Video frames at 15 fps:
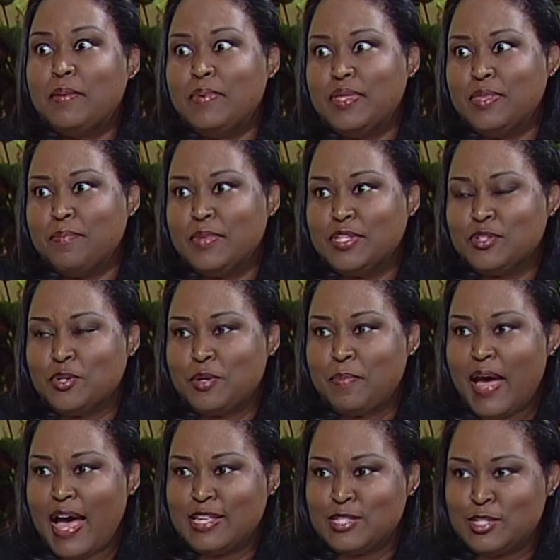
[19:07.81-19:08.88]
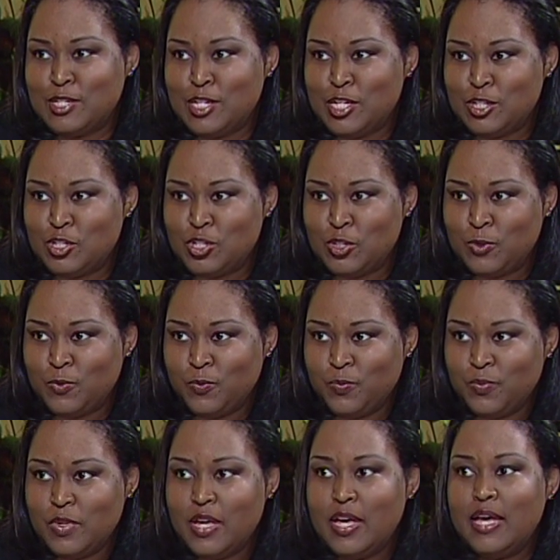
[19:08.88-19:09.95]
be the mental capacity issue.
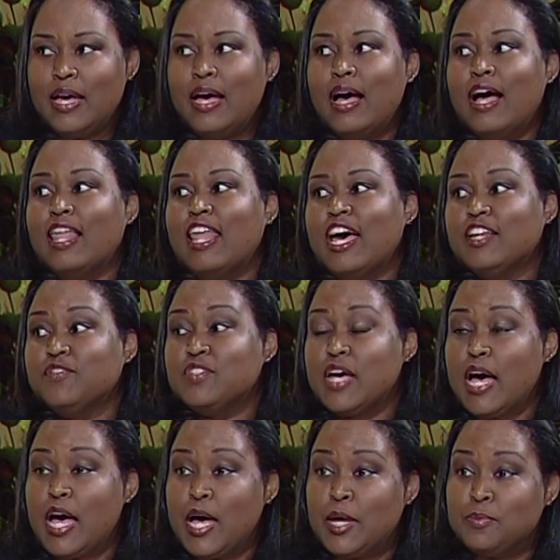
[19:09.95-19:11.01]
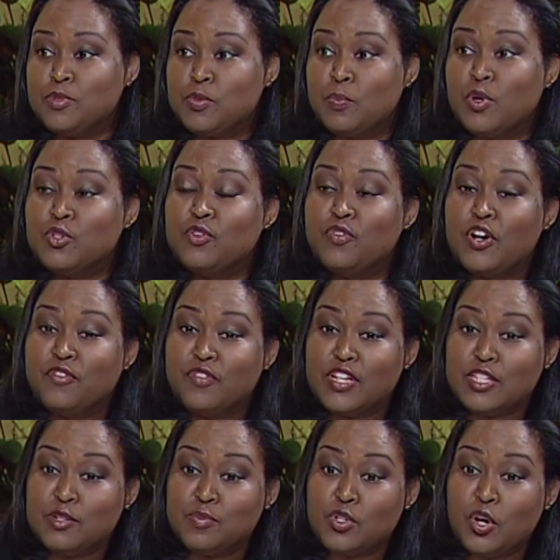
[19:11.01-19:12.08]
A lot of times, most of our
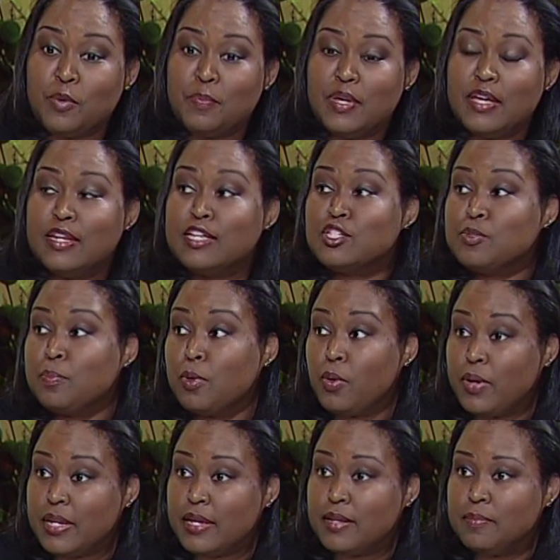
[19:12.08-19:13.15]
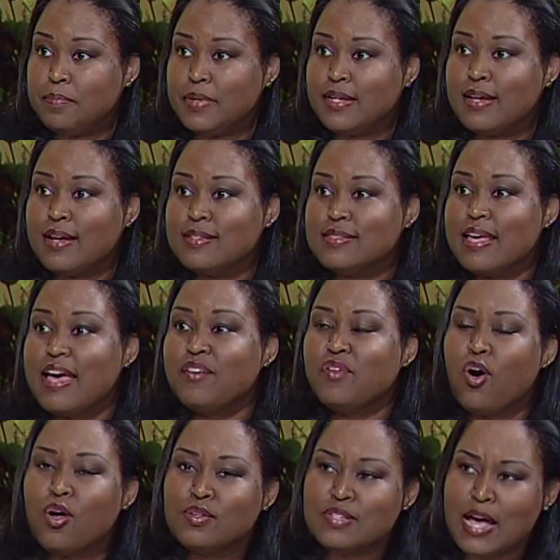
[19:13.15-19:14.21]
victims are being exploited because they have
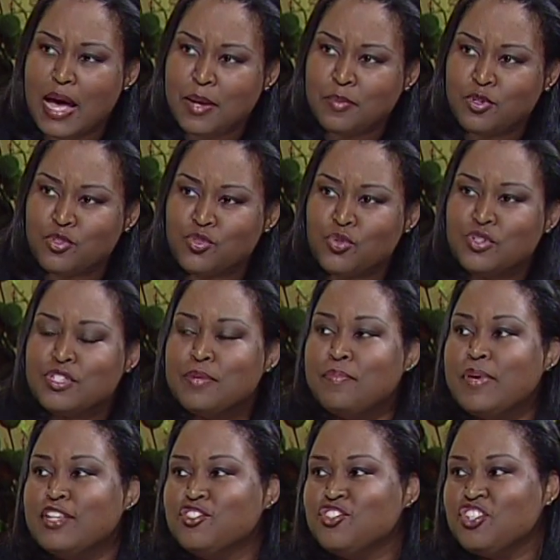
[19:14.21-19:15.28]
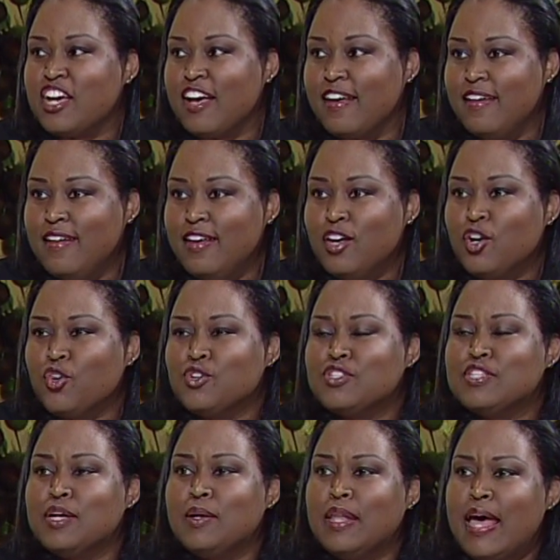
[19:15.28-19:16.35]
Alzheimer's or dementia or
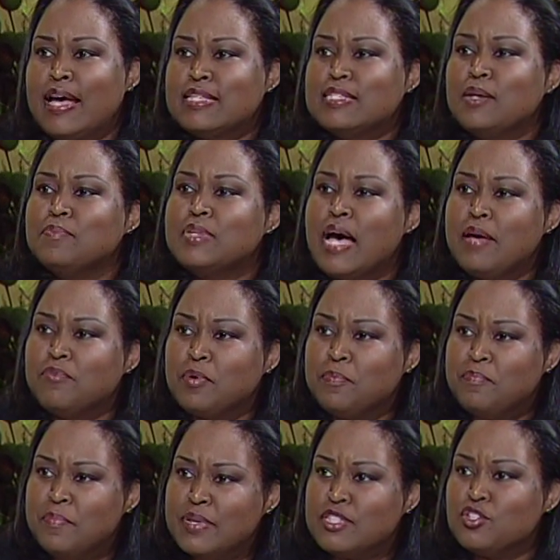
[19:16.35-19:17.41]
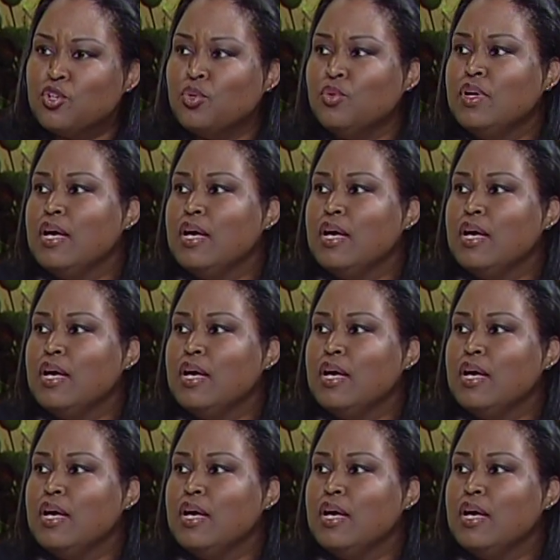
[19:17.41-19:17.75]
lack some type of mental